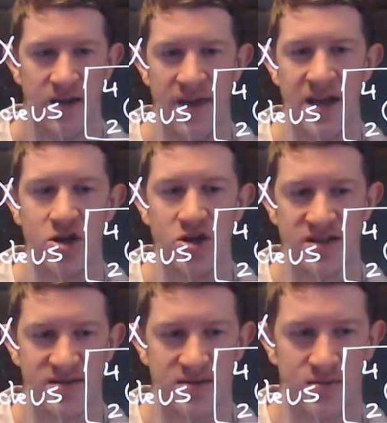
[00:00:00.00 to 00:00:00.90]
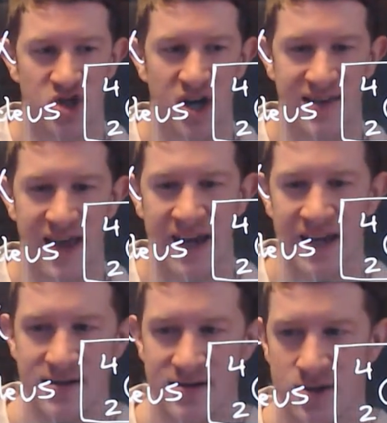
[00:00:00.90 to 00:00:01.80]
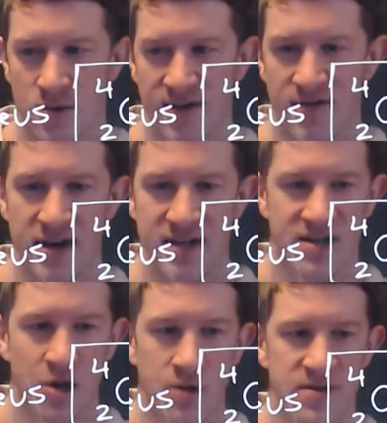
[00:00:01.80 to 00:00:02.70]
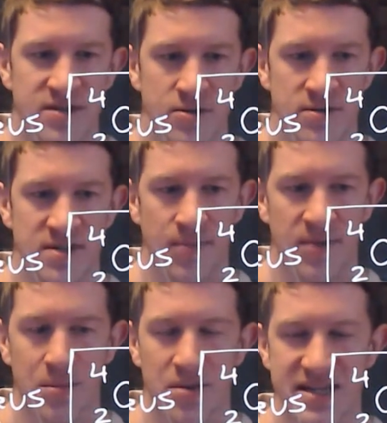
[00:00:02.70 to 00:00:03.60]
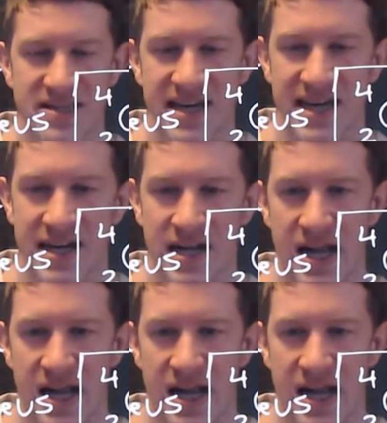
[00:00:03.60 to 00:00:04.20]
Then you just chuck that in. So whatever it is goes to something plus that,